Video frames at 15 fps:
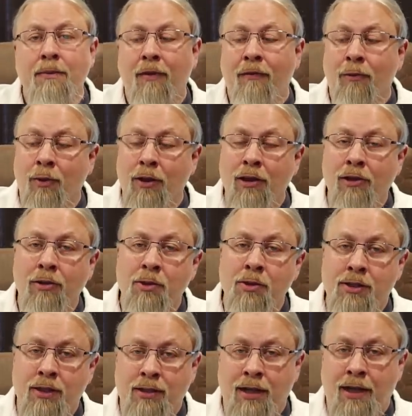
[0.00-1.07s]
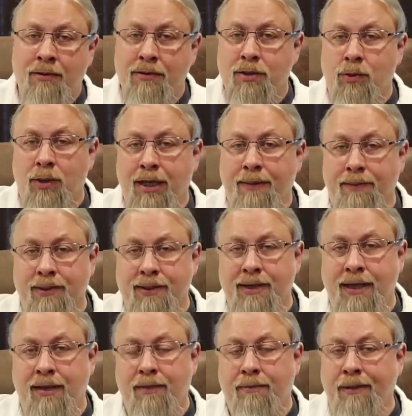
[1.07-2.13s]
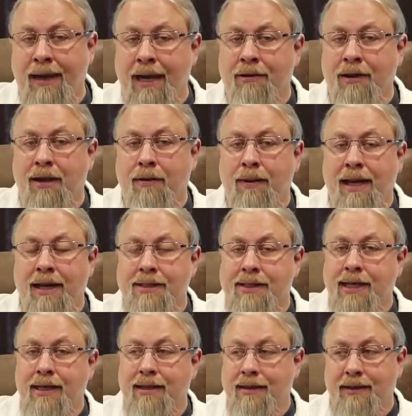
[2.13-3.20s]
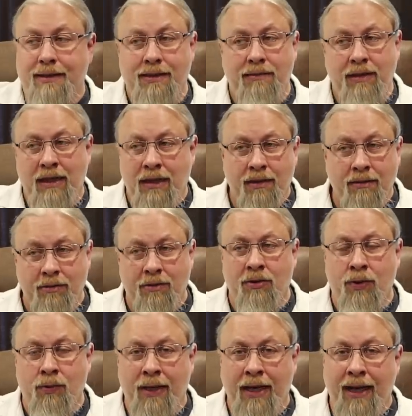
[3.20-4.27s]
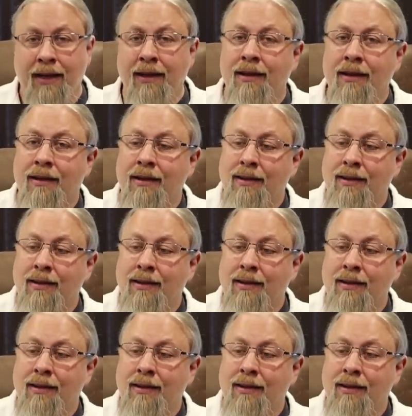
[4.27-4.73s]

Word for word: before you lose the top twenty percent of the battery capacity. That doesn't mean you throw it away.